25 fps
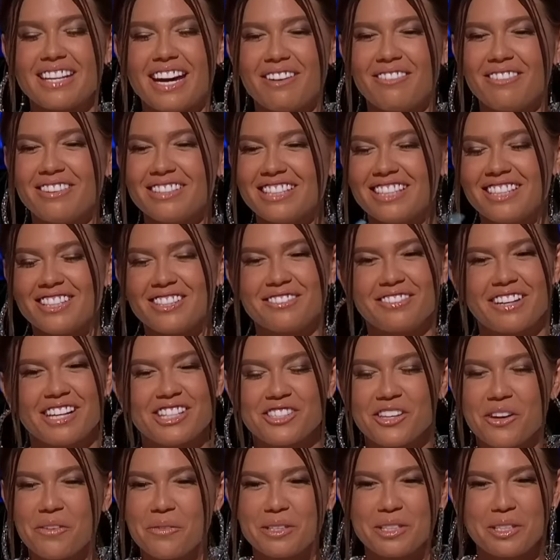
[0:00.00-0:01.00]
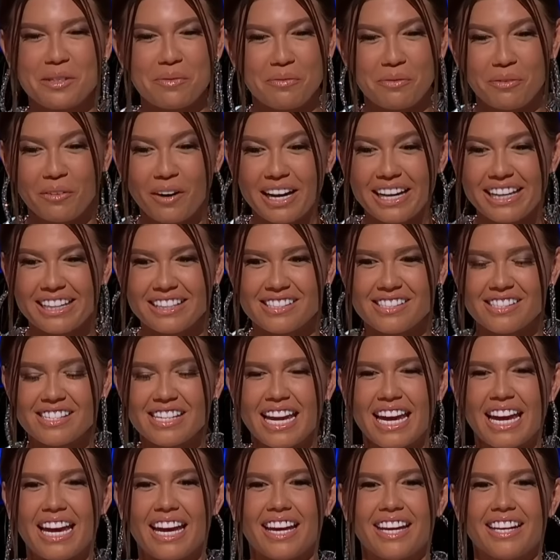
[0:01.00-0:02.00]
I went to this restaurant with some friends
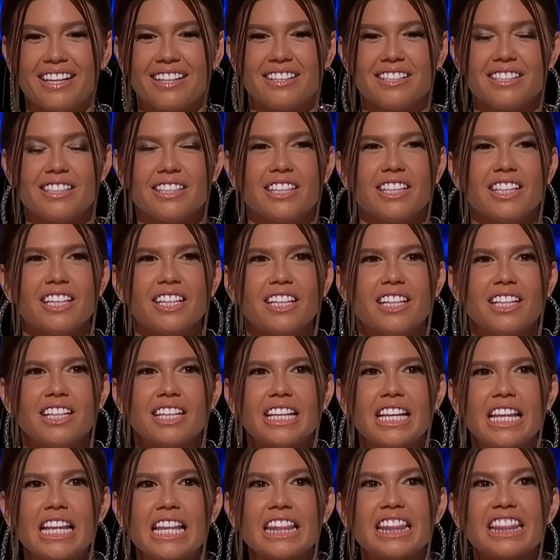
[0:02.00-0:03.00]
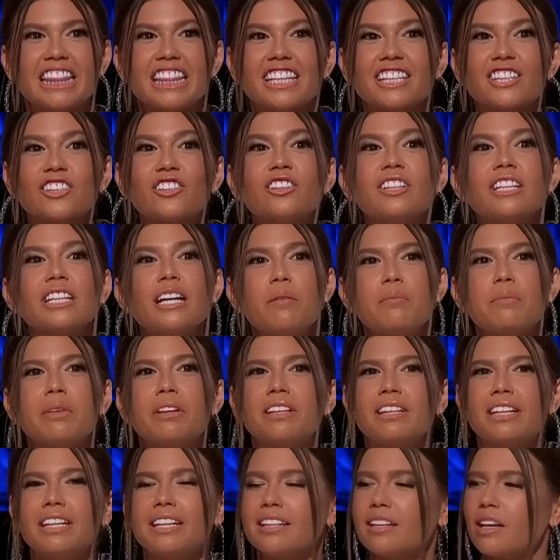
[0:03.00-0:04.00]
and literally I'm
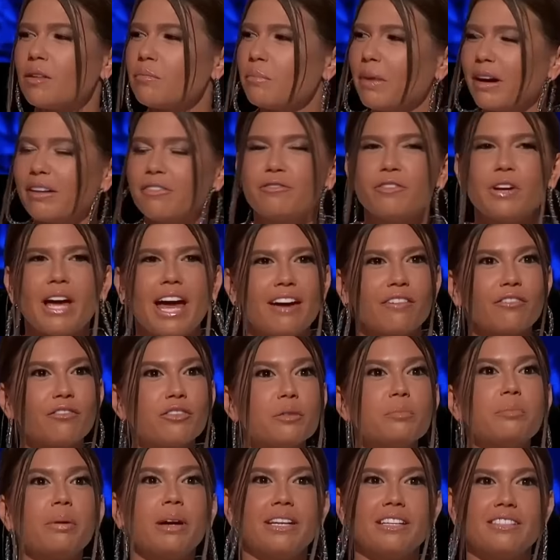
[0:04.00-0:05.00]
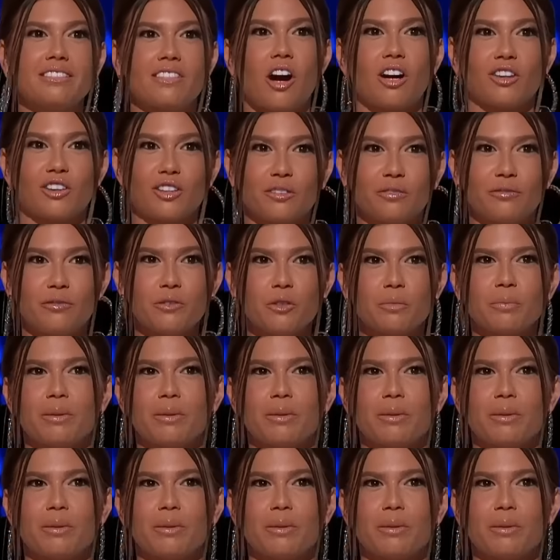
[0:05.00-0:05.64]
the, my, everybody's got their food.